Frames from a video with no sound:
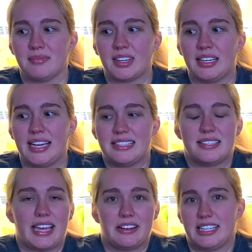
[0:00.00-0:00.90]
It's
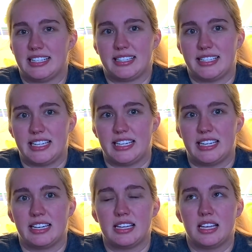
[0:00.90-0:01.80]
scary to see
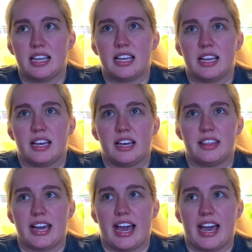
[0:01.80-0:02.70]

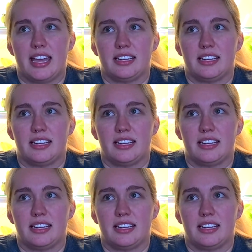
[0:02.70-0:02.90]
that